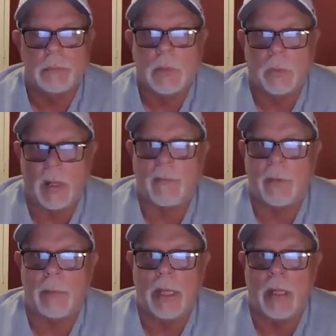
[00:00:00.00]
Right
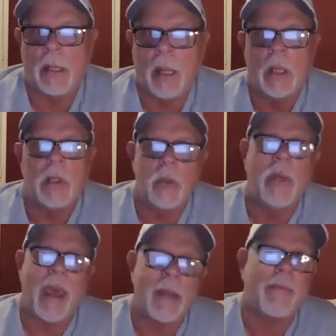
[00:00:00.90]
from the beginning. You
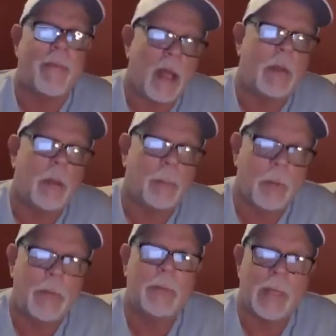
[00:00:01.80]
got to follow a
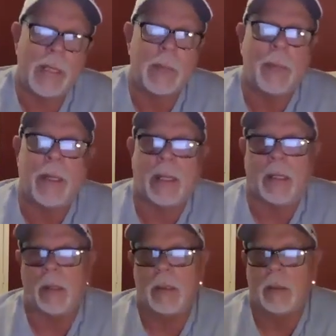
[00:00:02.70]
proven recipe.
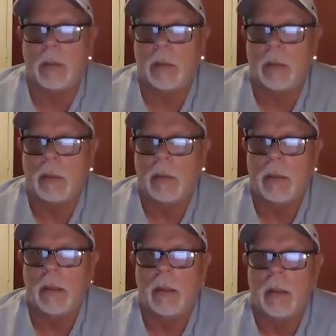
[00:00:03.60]

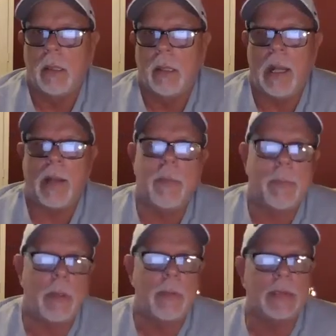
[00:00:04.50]
And I would
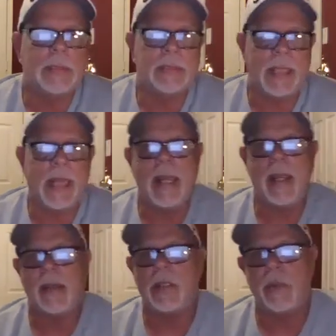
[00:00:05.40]
pretty much
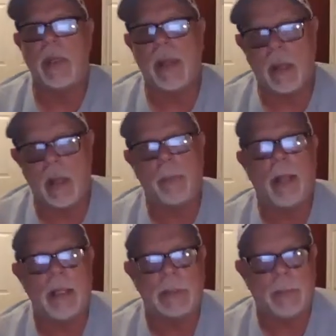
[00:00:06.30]
say that you got
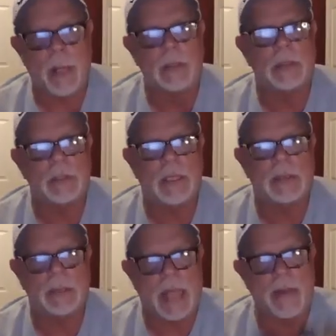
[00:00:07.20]
upline sponsors
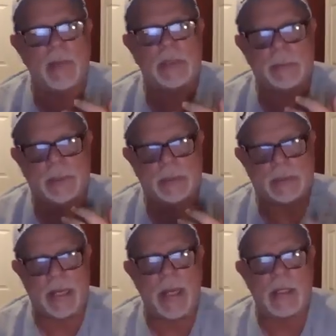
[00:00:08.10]
that's having some
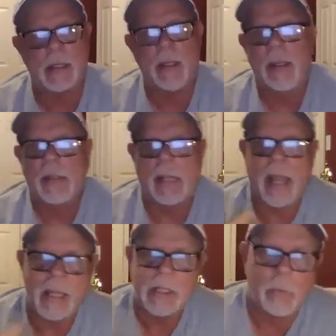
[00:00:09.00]
success that
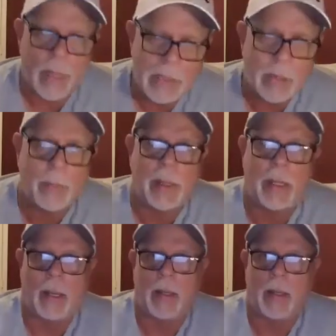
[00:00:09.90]
has a recipe.